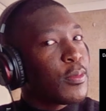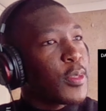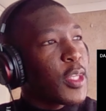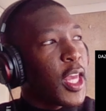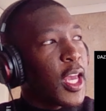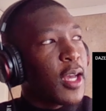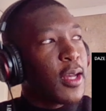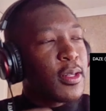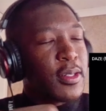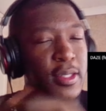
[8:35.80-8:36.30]

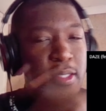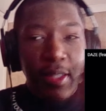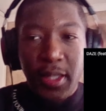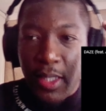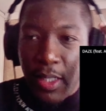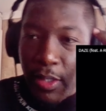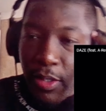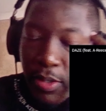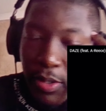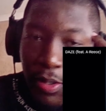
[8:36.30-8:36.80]
yeah, it's
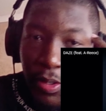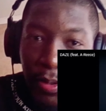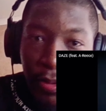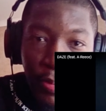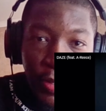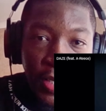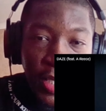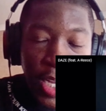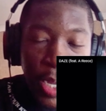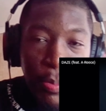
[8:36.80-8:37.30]

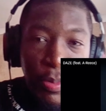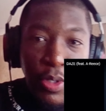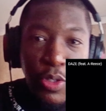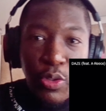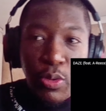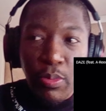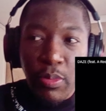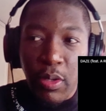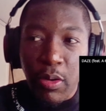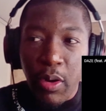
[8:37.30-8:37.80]
it's coming
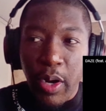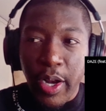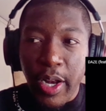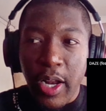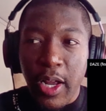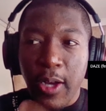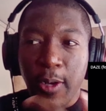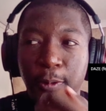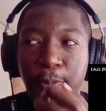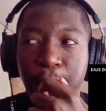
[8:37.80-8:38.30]
to me right
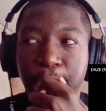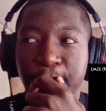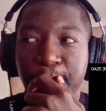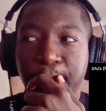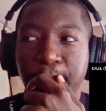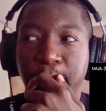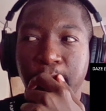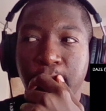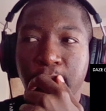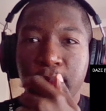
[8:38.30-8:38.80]
now.
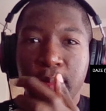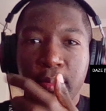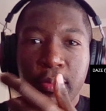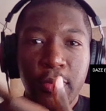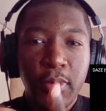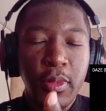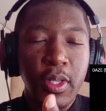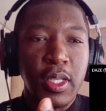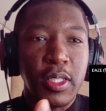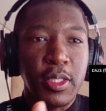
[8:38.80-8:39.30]

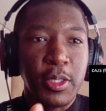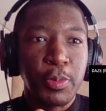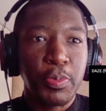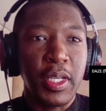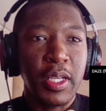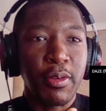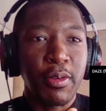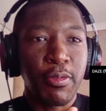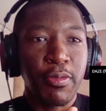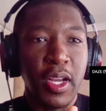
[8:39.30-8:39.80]
It's
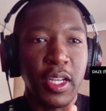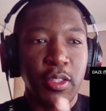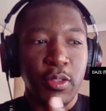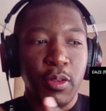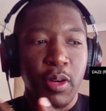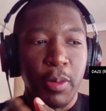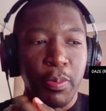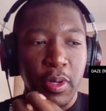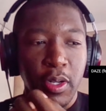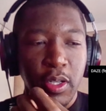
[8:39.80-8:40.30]
speaking facts,
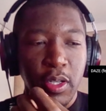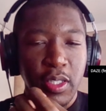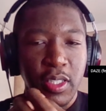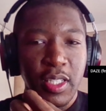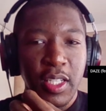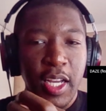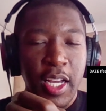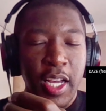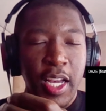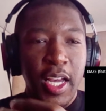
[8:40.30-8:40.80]
right? Because
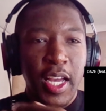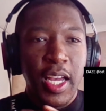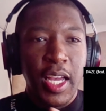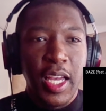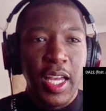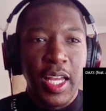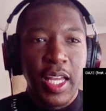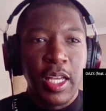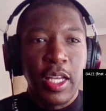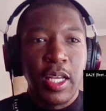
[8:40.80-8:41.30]

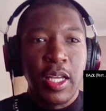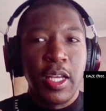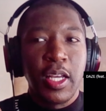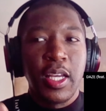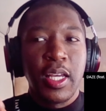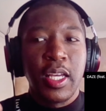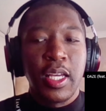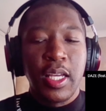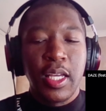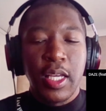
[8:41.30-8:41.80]

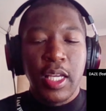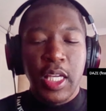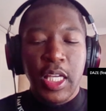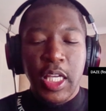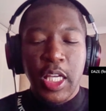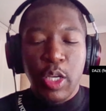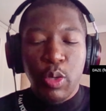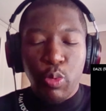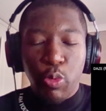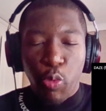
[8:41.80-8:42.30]

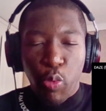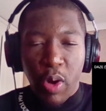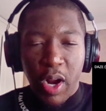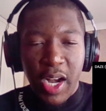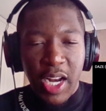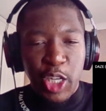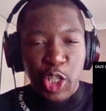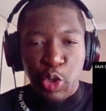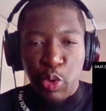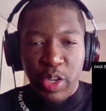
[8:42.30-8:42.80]
he will rather
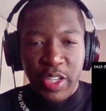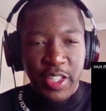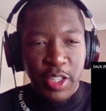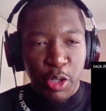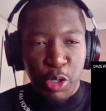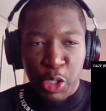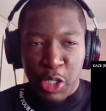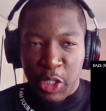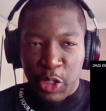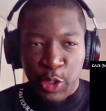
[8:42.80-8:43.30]
address it
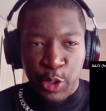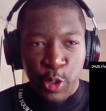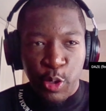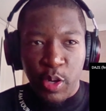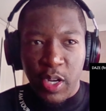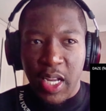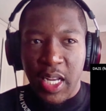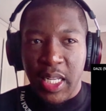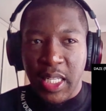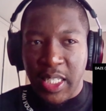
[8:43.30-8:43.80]
on a song,
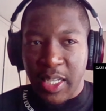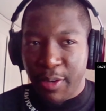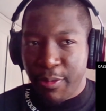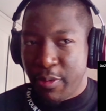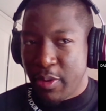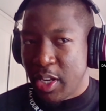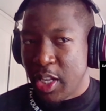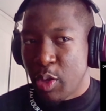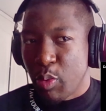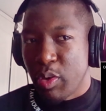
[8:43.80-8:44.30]
and
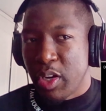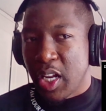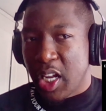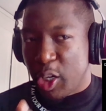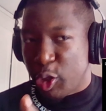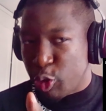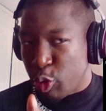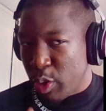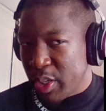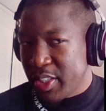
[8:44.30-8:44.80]
definitely when he
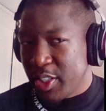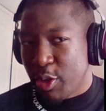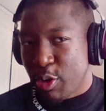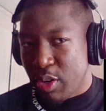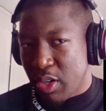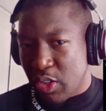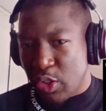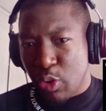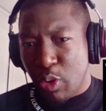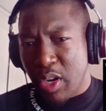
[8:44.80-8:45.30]
addresses it on
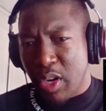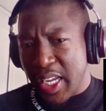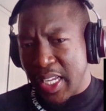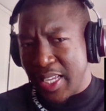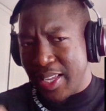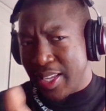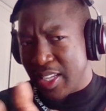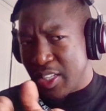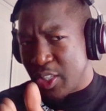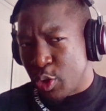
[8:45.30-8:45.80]
a song like
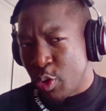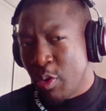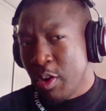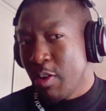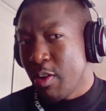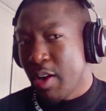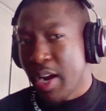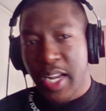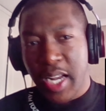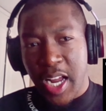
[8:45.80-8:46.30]
he's doing
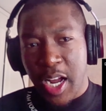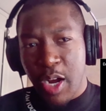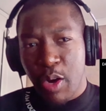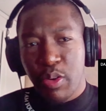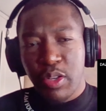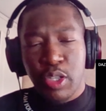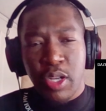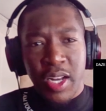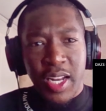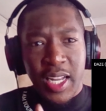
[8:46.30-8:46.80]
right now,
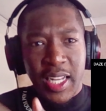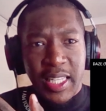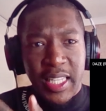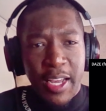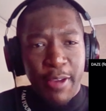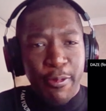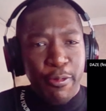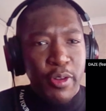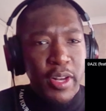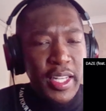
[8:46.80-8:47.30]
he's gonna
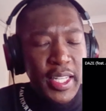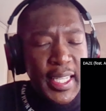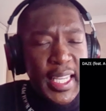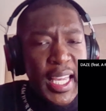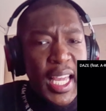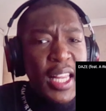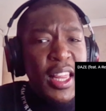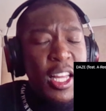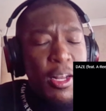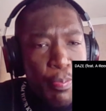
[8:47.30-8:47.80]
definitely
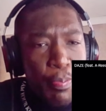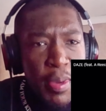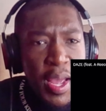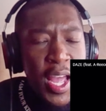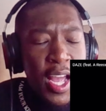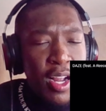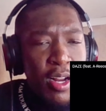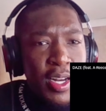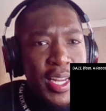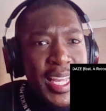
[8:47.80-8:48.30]
get that
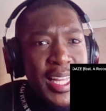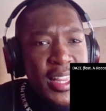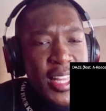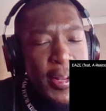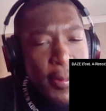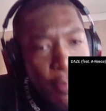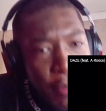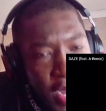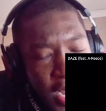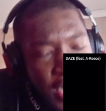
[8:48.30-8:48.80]
back, get
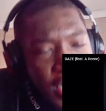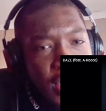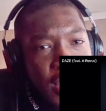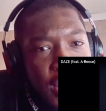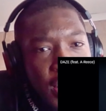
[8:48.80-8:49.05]
that money.